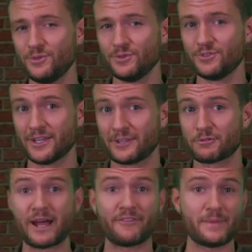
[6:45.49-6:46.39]
foods like
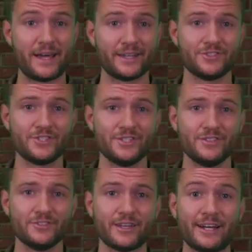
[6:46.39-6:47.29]
Kraft mac and
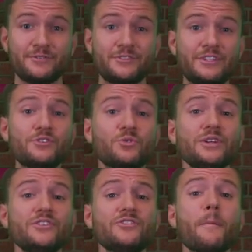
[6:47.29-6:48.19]
cheese have
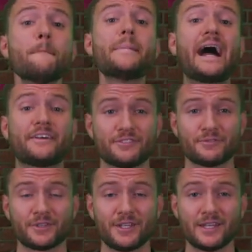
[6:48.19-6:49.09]
decreased
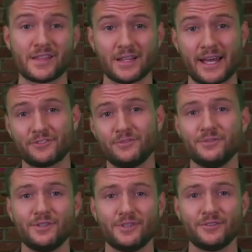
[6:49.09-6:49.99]
massively in the last few
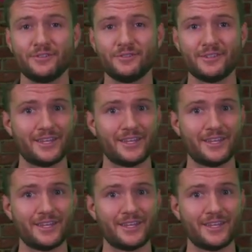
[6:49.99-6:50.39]
years,